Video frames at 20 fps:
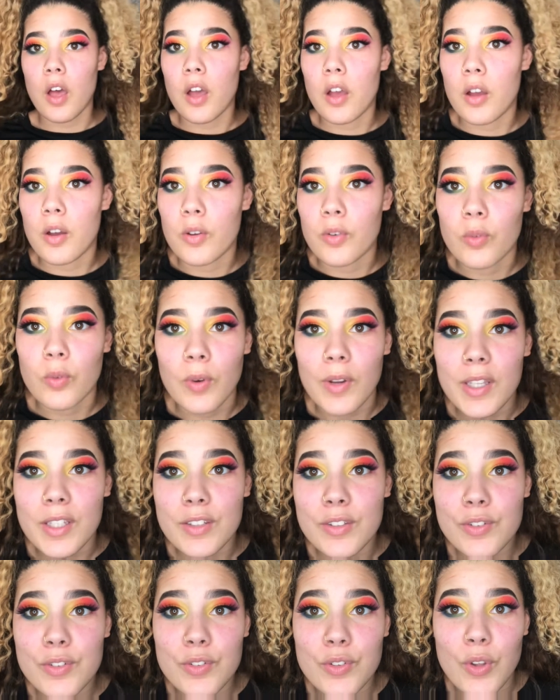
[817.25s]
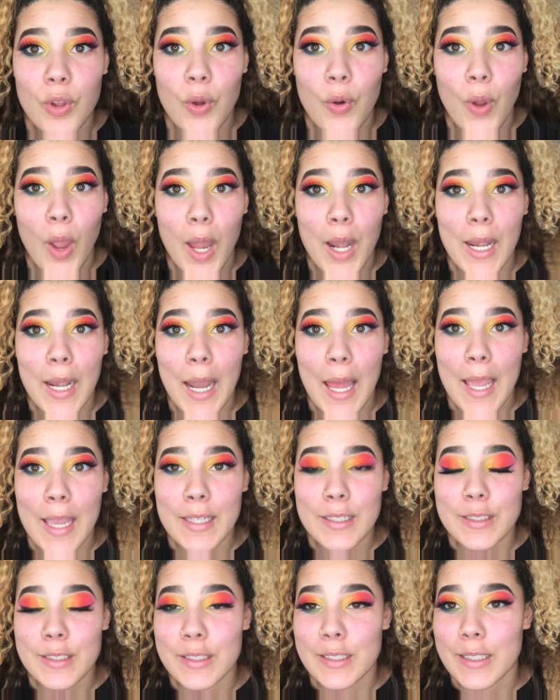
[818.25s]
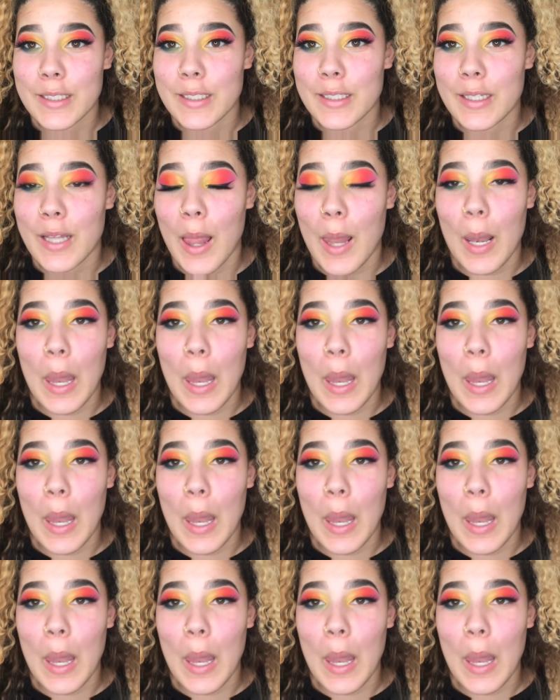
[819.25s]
All right, so lashes